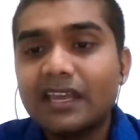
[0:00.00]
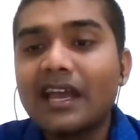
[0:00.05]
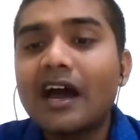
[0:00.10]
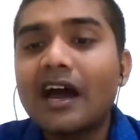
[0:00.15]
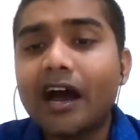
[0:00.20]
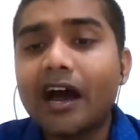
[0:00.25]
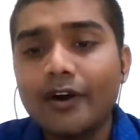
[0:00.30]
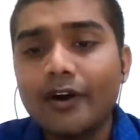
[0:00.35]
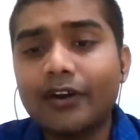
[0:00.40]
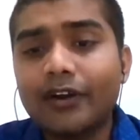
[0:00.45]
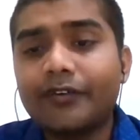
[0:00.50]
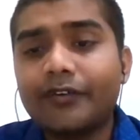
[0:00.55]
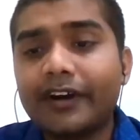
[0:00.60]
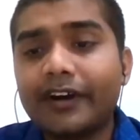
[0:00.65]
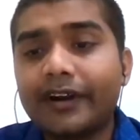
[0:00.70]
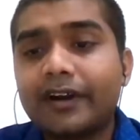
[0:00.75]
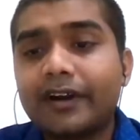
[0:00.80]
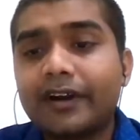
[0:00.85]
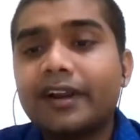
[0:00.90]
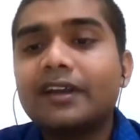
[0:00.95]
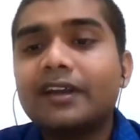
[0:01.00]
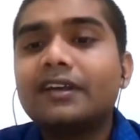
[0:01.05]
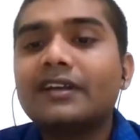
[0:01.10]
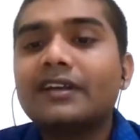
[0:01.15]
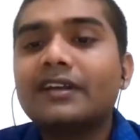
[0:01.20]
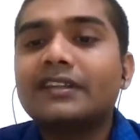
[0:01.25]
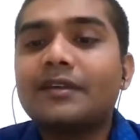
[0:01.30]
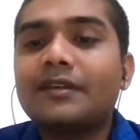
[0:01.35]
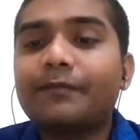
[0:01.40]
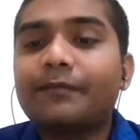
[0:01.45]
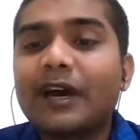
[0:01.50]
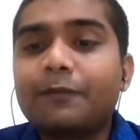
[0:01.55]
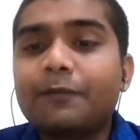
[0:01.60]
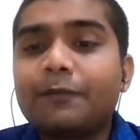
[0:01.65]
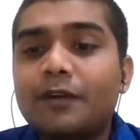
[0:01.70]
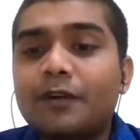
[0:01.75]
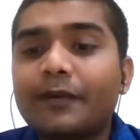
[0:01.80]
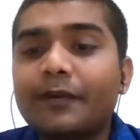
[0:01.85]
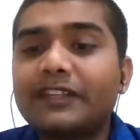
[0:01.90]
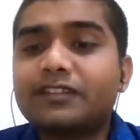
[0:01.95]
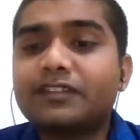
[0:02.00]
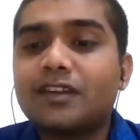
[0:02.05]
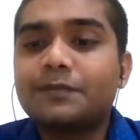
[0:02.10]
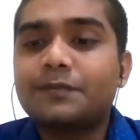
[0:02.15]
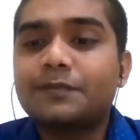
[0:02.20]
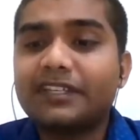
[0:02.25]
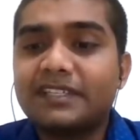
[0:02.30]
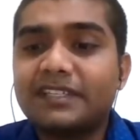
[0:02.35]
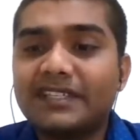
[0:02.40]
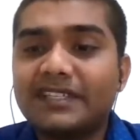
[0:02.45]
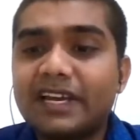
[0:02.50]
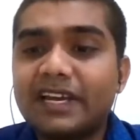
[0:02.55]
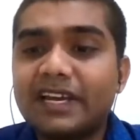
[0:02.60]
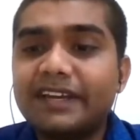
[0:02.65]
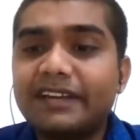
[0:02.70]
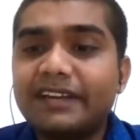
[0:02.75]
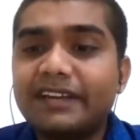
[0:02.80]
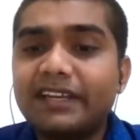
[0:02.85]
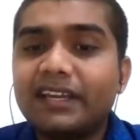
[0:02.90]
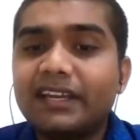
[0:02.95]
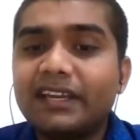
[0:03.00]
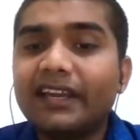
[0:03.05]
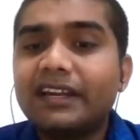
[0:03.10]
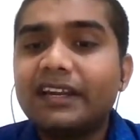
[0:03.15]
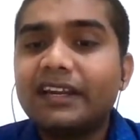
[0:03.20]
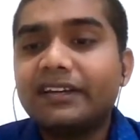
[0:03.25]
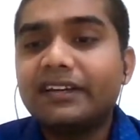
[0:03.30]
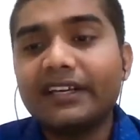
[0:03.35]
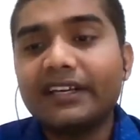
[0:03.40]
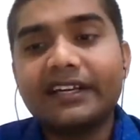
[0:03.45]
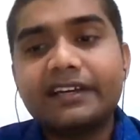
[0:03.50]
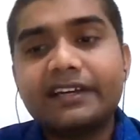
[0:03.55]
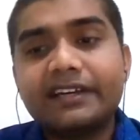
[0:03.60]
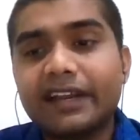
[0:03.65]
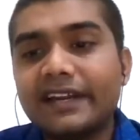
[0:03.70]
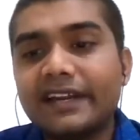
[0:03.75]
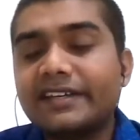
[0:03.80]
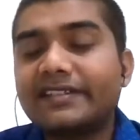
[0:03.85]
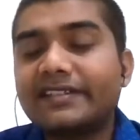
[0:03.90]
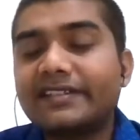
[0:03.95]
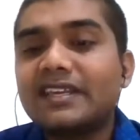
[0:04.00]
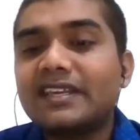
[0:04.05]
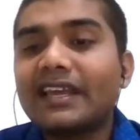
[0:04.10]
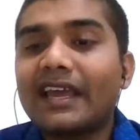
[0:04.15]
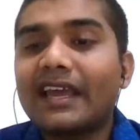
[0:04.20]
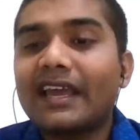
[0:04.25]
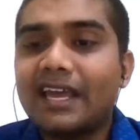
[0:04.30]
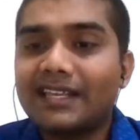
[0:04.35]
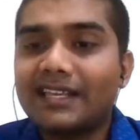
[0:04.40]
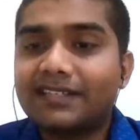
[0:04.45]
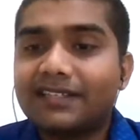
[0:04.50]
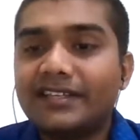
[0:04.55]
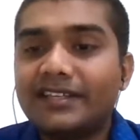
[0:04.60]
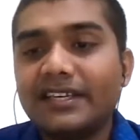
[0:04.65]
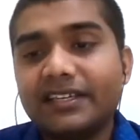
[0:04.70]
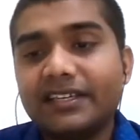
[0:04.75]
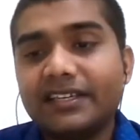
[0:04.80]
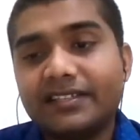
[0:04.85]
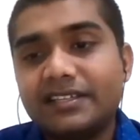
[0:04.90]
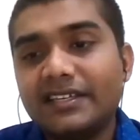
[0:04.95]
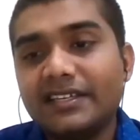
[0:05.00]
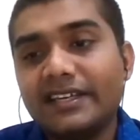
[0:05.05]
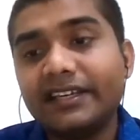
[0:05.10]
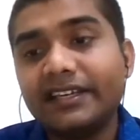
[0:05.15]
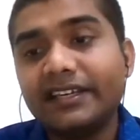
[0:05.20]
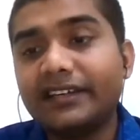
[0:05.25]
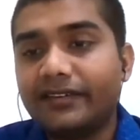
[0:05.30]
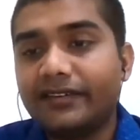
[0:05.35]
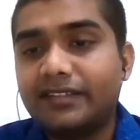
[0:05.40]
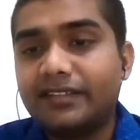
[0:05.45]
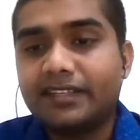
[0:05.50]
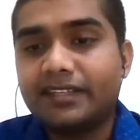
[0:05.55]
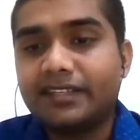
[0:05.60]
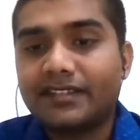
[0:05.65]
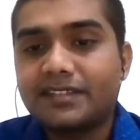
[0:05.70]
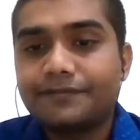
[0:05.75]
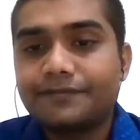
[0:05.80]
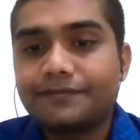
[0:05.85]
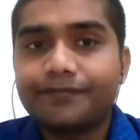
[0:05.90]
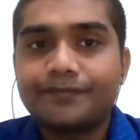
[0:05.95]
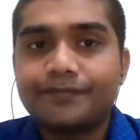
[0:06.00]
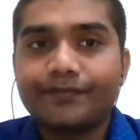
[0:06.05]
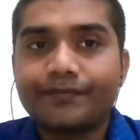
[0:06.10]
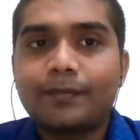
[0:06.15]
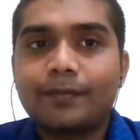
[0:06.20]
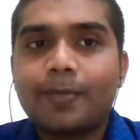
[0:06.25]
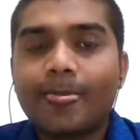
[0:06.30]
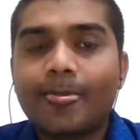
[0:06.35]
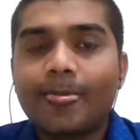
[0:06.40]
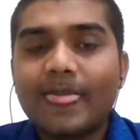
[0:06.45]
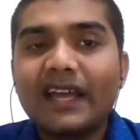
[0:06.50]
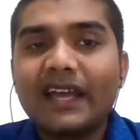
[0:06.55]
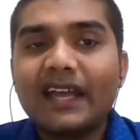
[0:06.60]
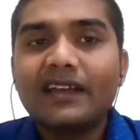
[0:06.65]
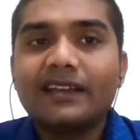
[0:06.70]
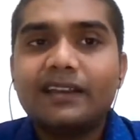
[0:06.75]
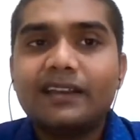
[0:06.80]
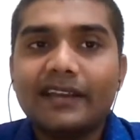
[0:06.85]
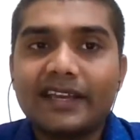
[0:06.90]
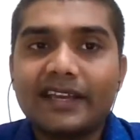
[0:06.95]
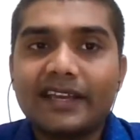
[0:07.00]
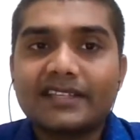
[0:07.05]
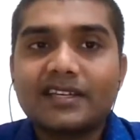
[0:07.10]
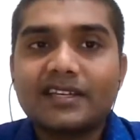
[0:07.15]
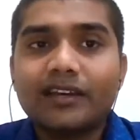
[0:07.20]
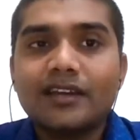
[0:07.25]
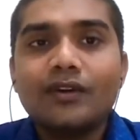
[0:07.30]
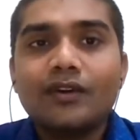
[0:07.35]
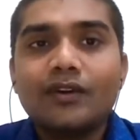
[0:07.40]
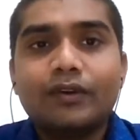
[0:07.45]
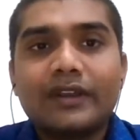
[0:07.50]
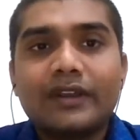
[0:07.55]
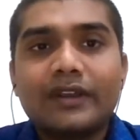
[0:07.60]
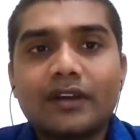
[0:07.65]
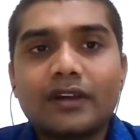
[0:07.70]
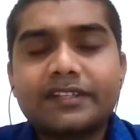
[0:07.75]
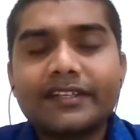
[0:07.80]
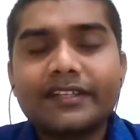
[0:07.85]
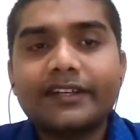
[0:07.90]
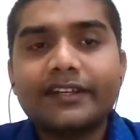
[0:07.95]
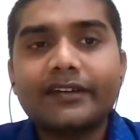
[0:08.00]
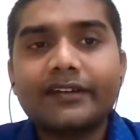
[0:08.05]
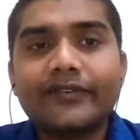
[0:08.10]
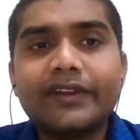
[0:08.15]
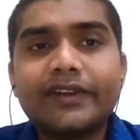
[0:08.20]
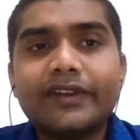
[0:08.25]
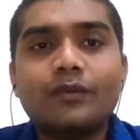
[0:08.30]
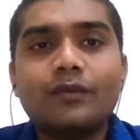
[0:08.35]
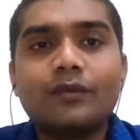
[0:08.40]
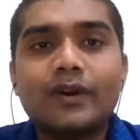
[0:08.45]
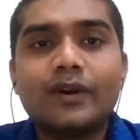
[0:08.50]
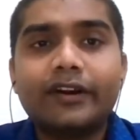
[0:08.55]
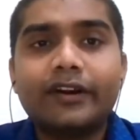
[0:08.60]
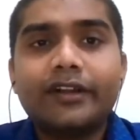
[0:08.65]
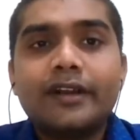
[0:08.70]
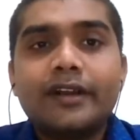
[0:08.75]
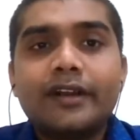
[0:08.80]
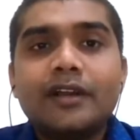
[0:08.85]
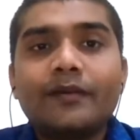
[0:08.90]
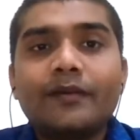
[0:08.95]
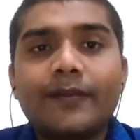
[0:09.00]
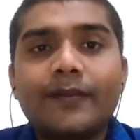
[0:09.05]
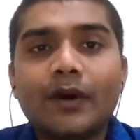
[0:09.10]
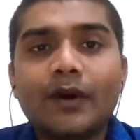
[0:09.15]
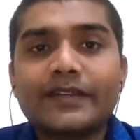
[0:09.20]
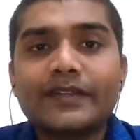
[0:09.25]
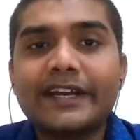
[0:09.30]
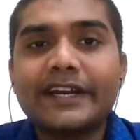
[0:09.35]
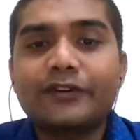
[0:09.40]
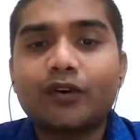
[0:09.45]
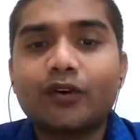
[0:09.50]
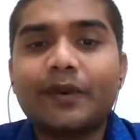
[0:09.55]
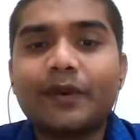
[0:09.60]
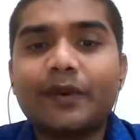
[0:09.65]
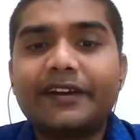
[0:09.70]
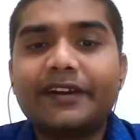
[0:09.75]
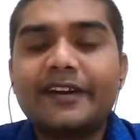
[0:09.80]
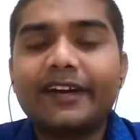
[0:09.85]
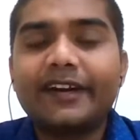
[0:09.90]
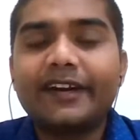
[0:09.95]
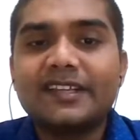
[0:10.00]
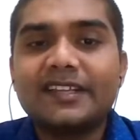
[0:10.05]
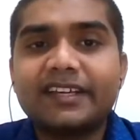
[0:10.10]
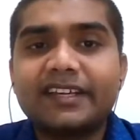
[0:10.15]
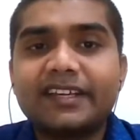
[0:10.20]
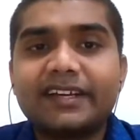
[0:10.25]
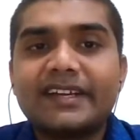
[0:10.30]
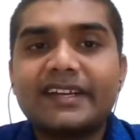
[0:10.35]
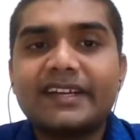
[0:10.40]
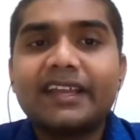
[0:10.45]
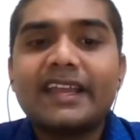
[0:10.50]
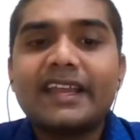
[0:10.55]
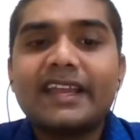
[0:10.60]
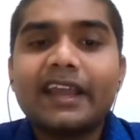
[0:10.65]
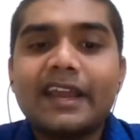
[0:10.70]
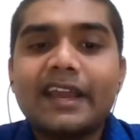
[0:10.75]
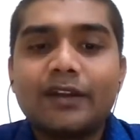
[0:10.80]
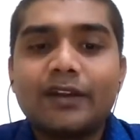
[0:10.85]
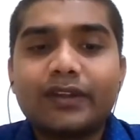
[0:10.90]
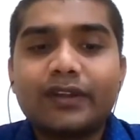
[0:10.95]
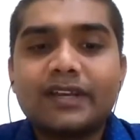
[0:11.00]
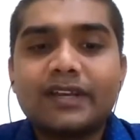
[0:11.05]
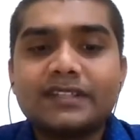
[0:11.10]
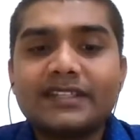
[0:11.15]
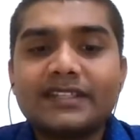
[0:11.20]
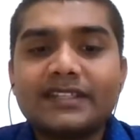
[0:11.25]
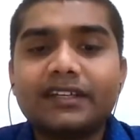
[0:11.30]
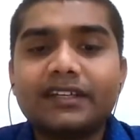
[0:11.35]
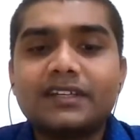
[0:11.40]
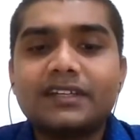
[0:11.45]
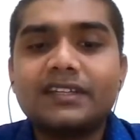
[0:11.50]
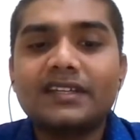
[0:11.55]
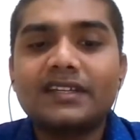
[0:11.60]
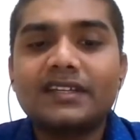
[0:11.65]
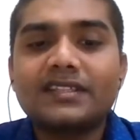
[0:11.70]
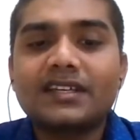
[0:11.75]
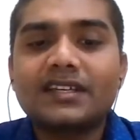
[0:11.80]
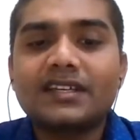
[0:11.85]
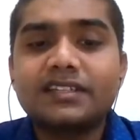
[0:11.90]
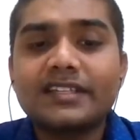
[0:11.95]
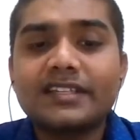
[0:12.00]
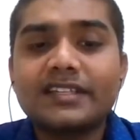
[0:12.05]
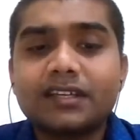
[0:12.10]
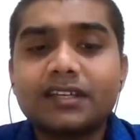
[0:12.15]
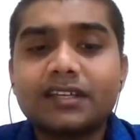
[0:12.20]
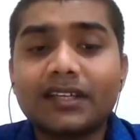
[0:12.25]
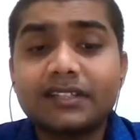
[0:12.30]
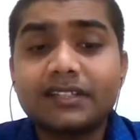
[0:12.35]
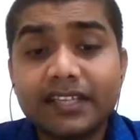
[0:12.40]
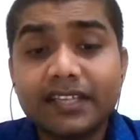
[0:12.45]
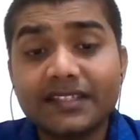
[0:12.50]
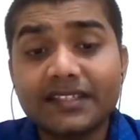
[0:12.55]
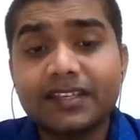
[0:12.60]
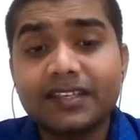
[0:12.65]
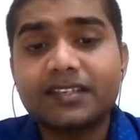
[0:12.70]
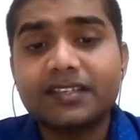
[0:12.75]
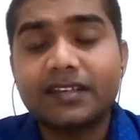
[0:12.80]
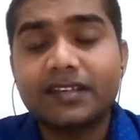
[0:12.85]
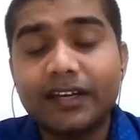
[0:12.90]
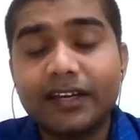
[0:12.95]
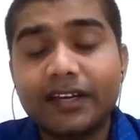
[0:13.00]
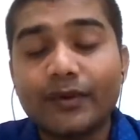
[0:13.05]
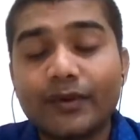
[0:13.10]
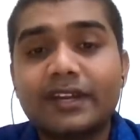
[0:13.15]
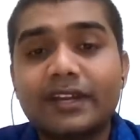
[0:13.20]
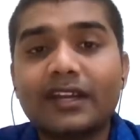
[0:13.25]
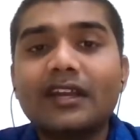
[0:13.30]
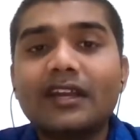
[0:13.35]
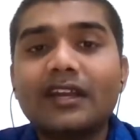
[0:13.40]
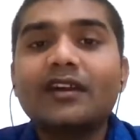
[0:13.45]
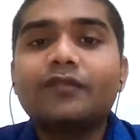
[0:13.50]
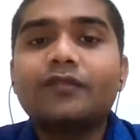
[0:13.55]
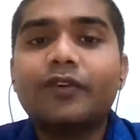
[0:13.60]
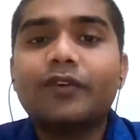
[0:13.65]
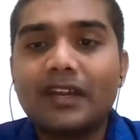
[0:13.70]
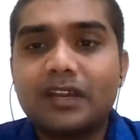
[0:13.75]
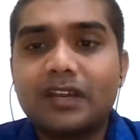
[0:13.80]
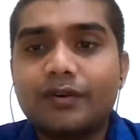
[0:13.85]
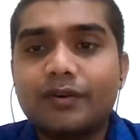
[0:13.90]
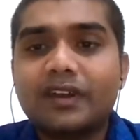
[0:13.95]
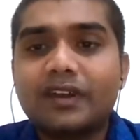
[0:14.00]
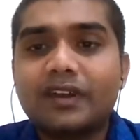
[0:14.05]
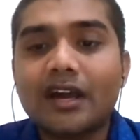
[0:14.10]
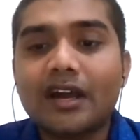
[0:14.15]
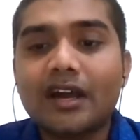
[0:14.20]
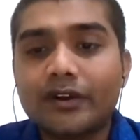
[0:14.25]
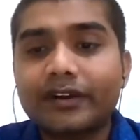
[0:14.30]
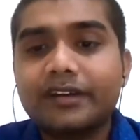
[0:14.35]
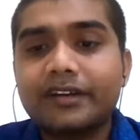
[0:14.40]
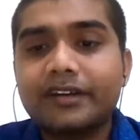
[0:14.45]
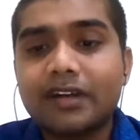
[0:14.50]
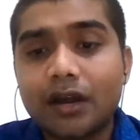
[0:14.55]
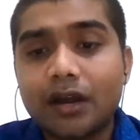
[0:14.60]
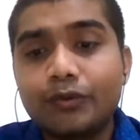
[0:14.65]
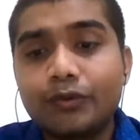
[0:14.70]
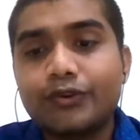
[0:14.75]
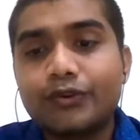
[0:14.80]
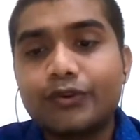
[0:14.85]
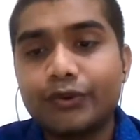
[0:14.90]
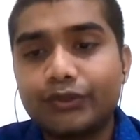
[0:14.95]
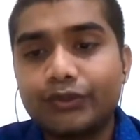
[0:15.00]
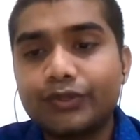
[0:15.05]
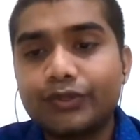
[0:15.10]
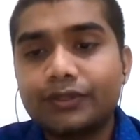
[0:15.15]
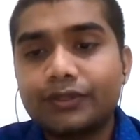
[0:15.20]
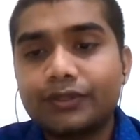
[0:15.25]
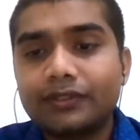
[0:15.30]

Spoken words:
However, the performance of CCIT degrades as DZ increases. Next, we consider real-world flow cytometry dataset, and we consider this consensus network for our ground truth.